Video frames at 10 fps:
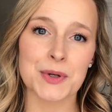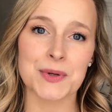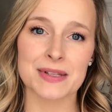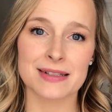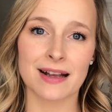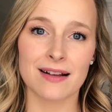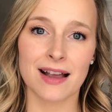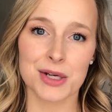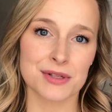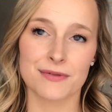uses
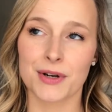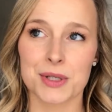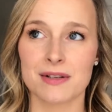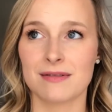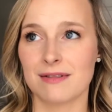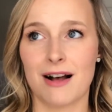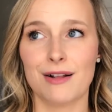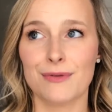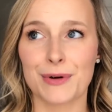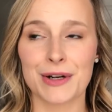extra virgin
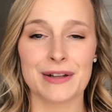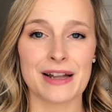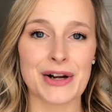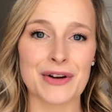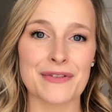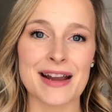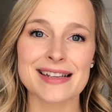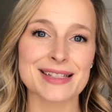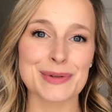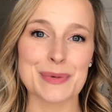olive oil on her
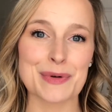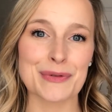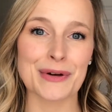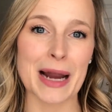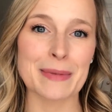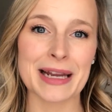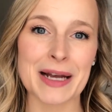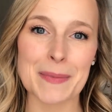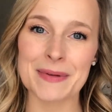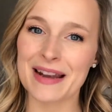face to remove her eye
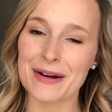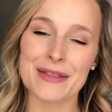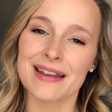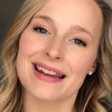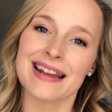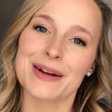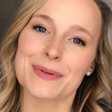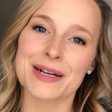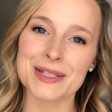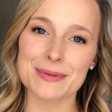makeup and everything, and it
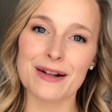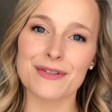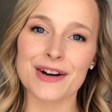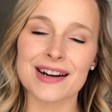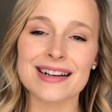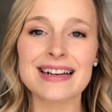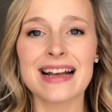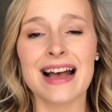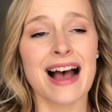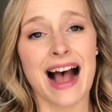works well for her.
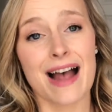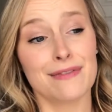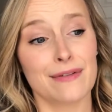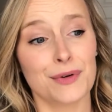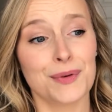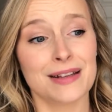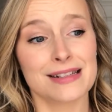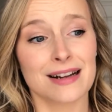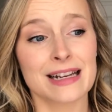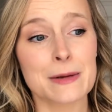I've never really
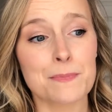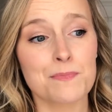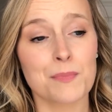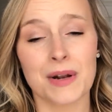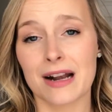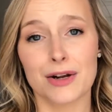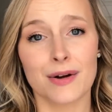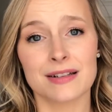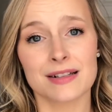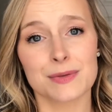done it, but I know
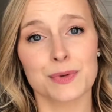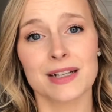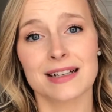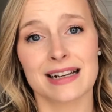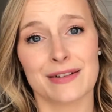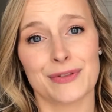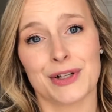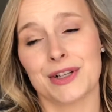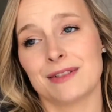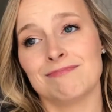it does work, and if
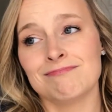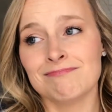you're